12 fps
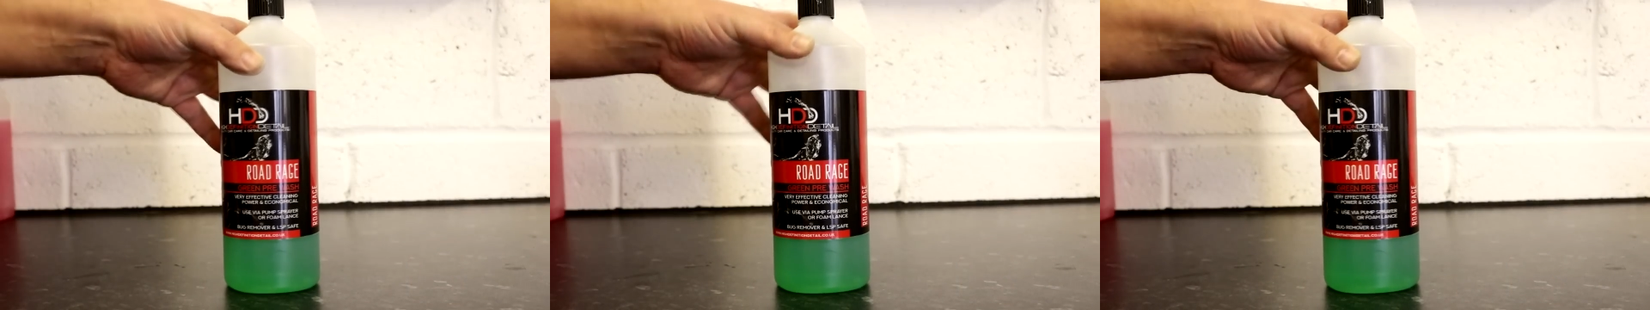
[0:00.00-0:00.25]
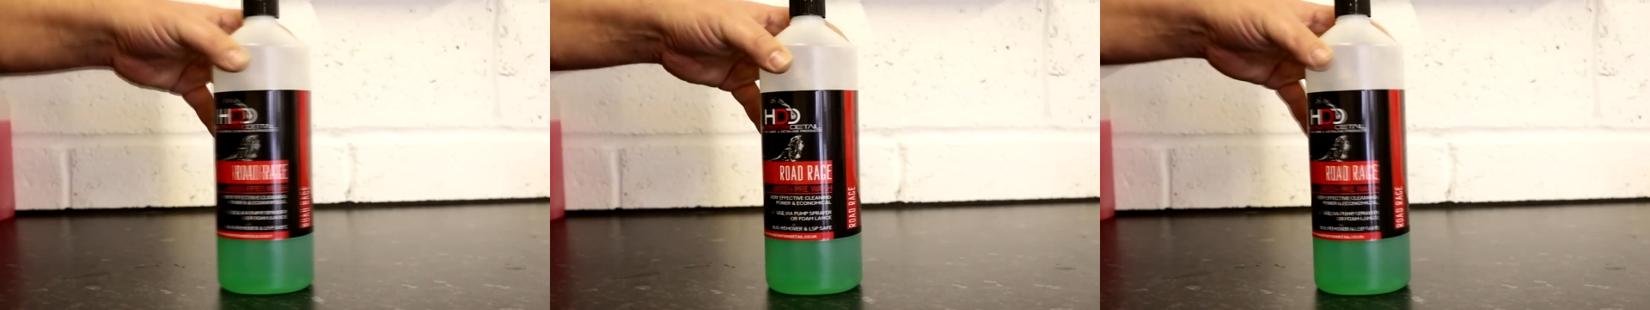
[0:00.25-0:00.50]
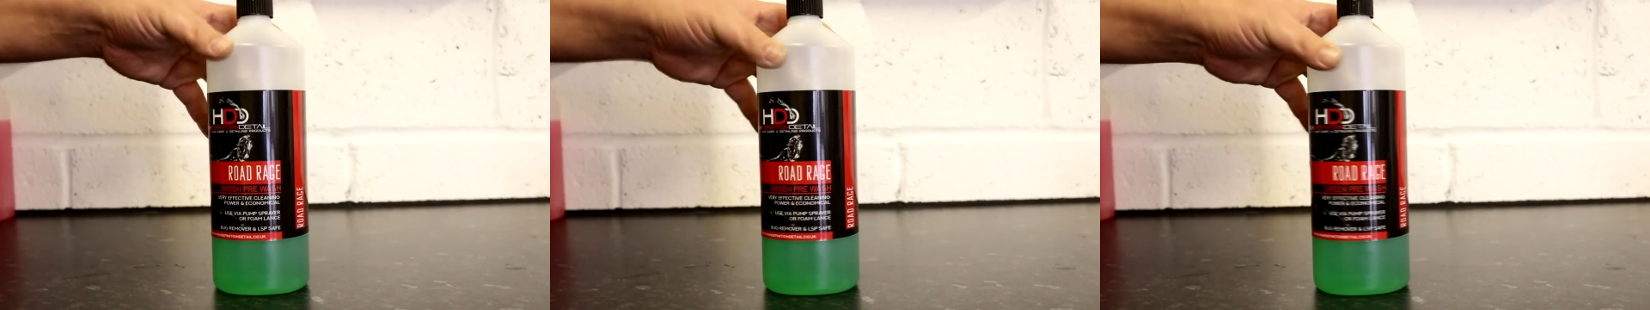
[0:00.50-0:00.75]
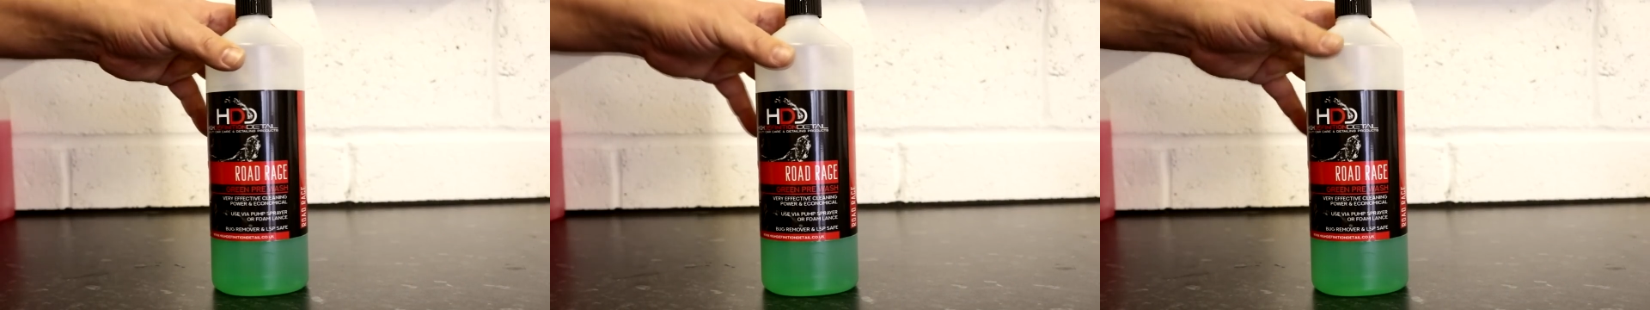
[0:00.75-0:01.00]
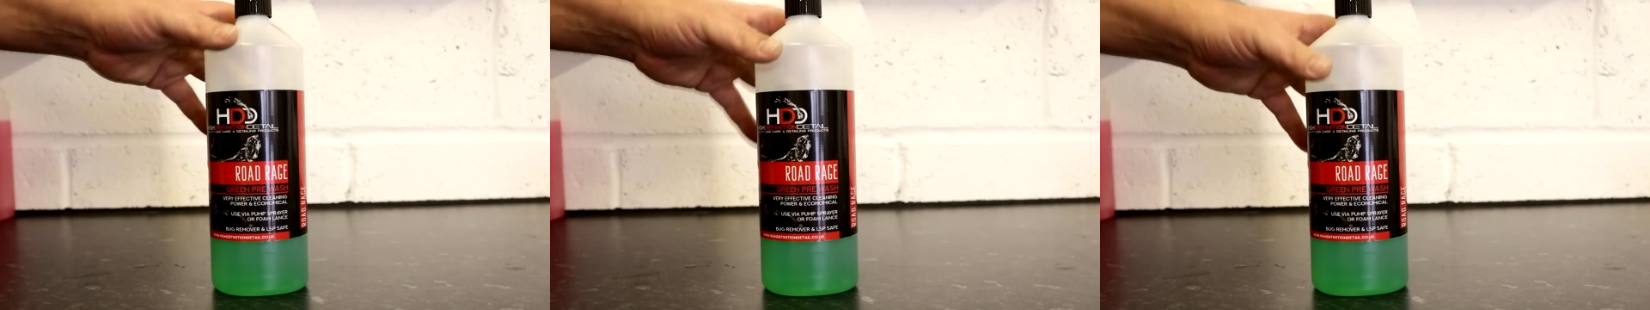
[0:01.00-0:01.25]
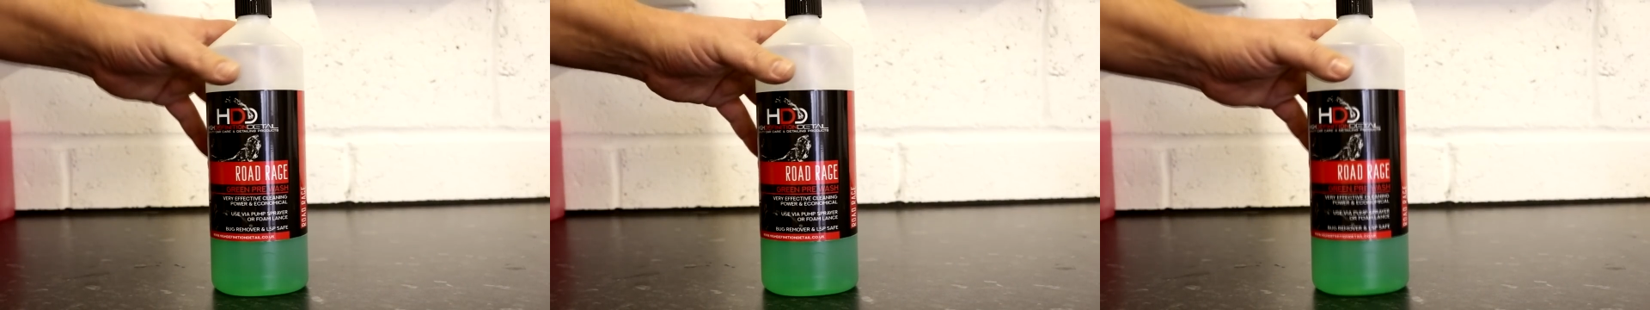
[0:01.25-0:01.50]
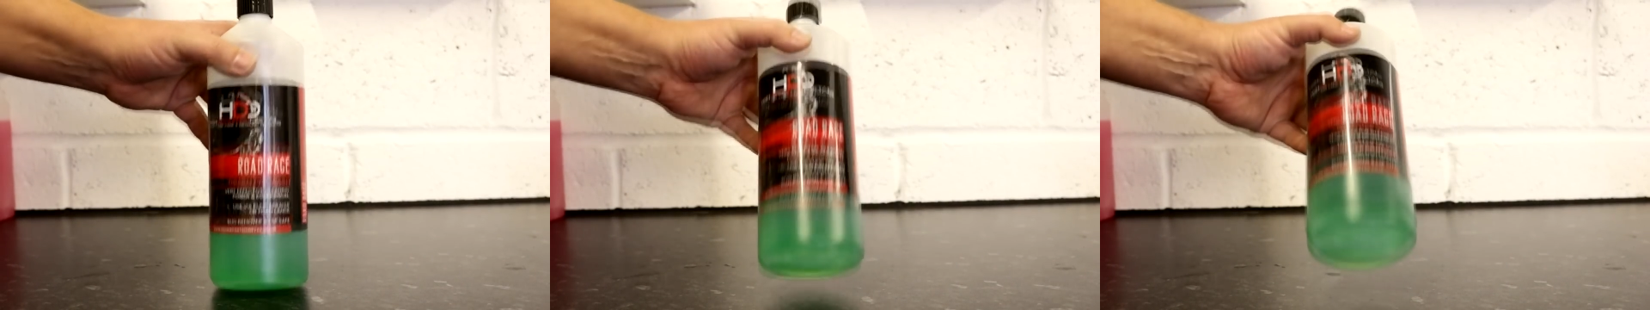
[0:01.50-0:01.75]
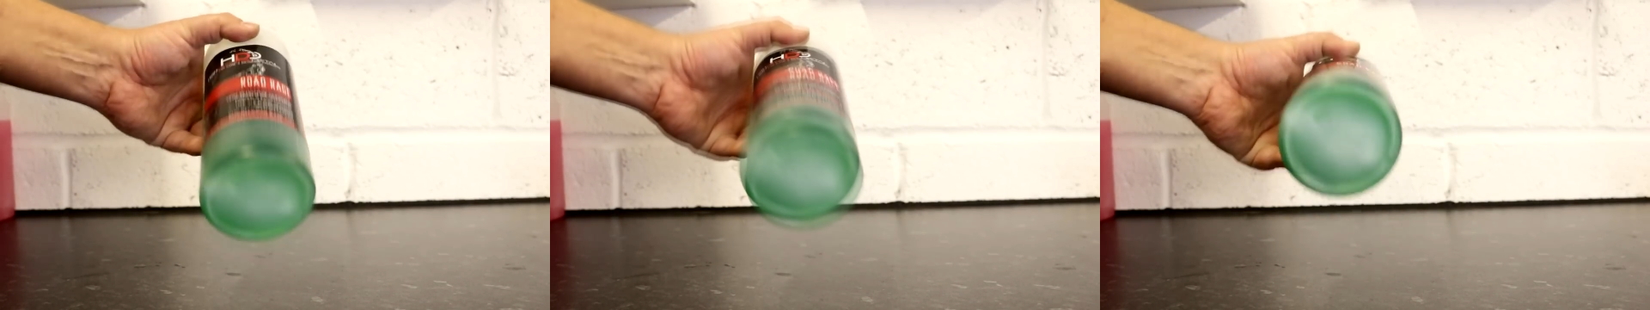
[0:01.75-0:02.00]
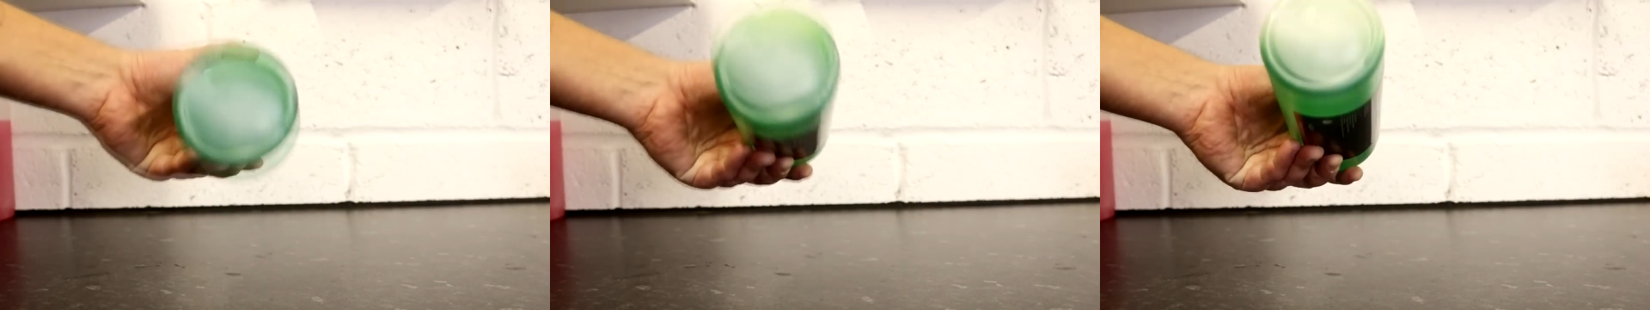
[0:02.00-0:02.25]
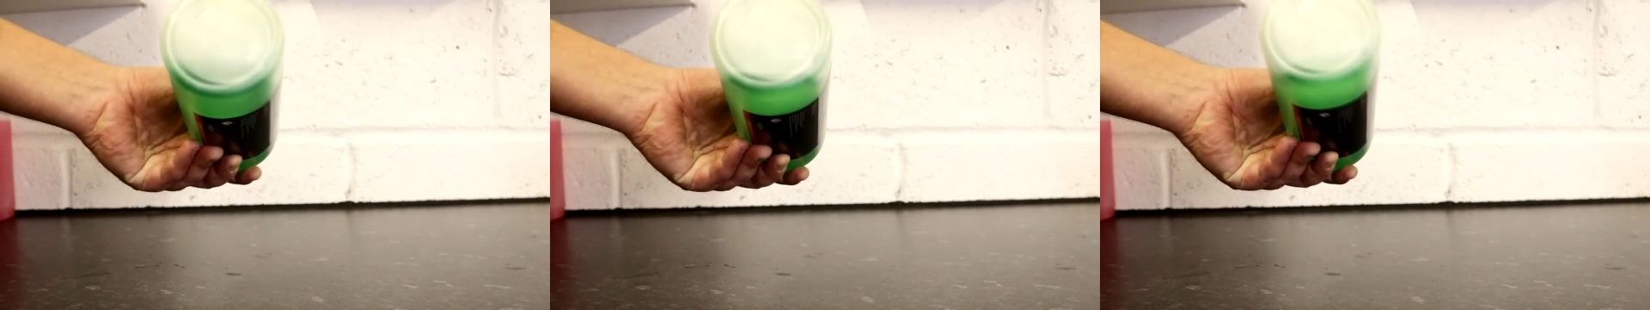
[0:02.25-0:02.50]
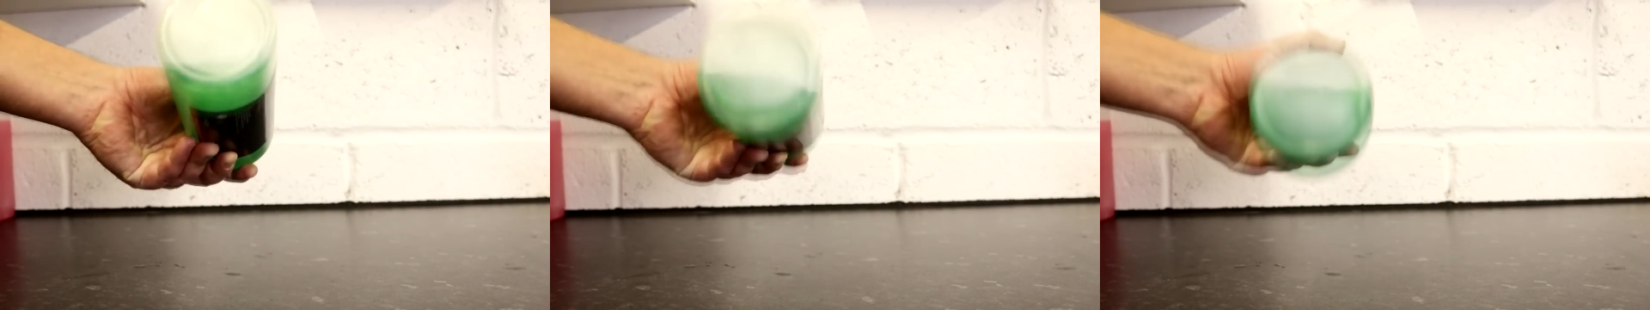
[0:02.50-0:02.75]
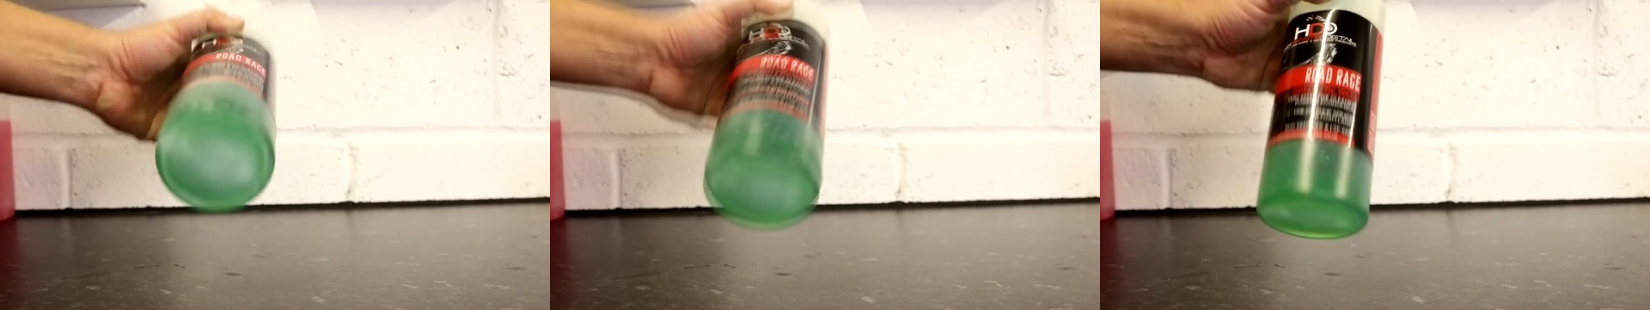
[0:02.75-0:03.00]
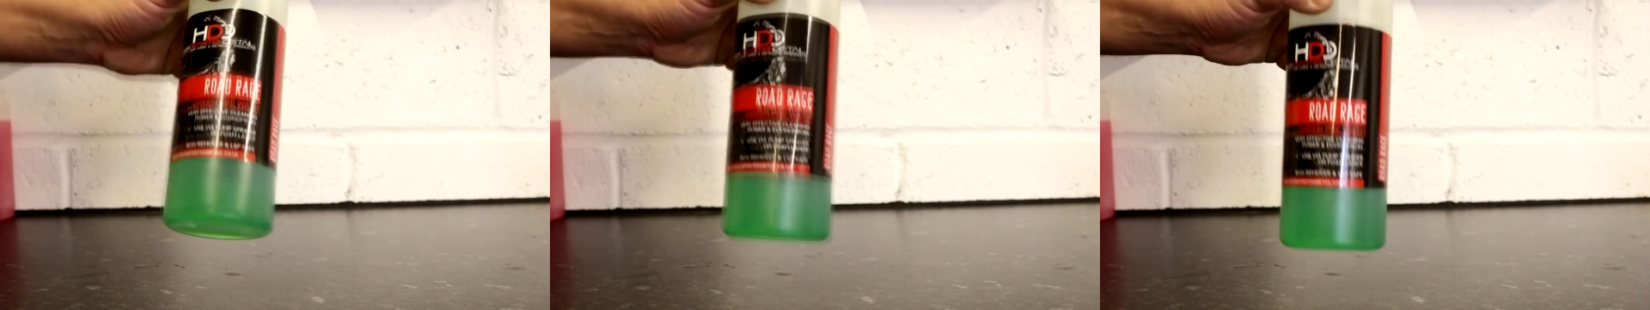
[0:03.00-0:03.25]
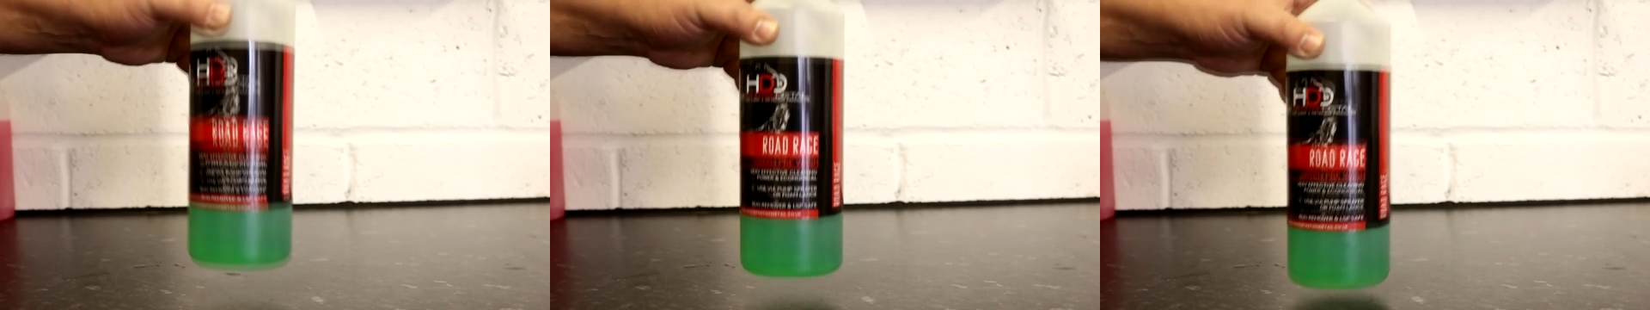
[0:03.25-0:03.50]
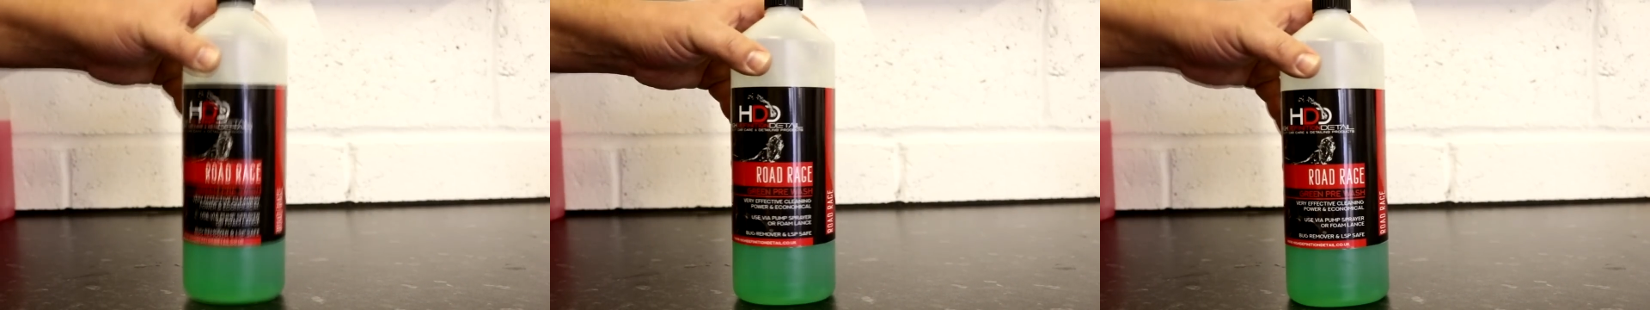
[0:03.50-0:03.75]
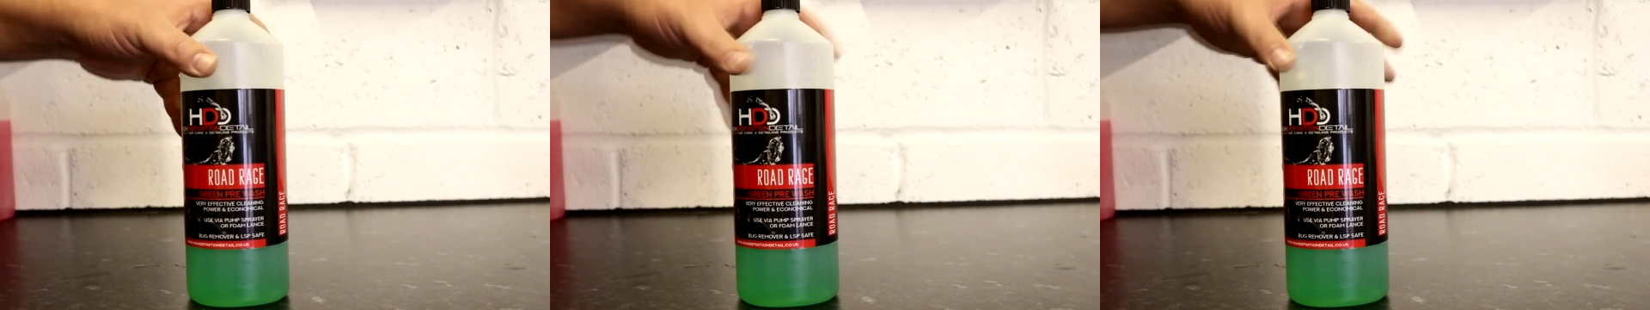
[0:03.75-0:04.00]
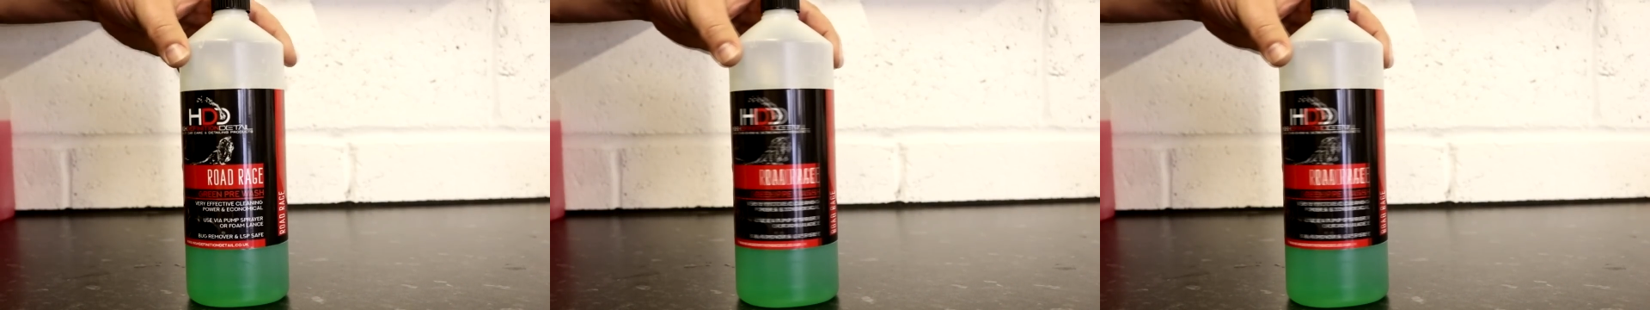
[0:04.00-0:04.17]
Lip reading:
No face is visible, so there are no lips to read.